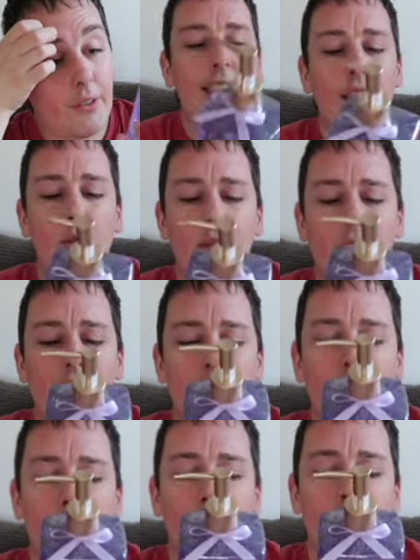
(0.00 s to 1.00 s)
This was
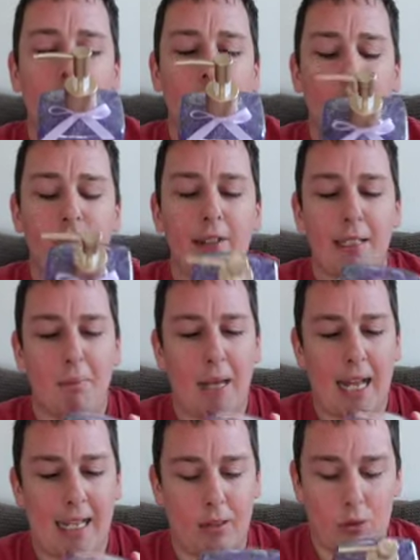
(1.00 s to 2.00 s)
only about
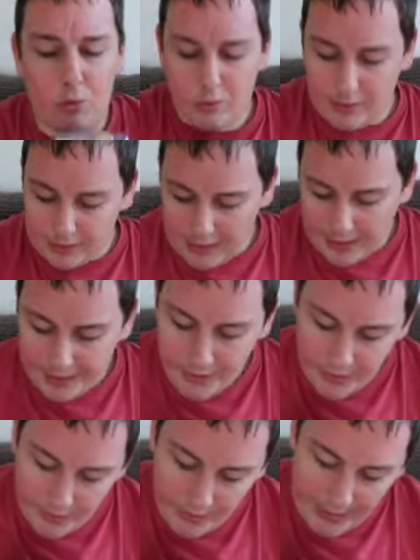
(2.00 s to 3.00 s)
£3, and
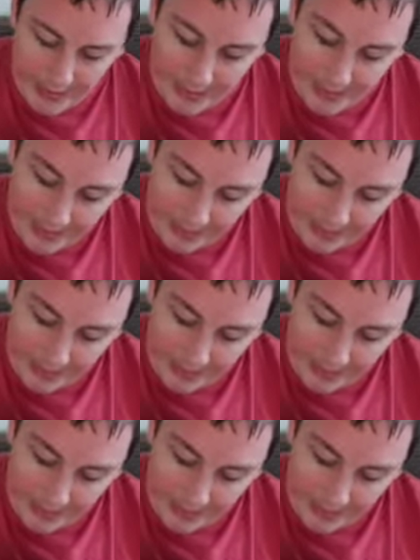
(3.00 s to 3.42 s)
you get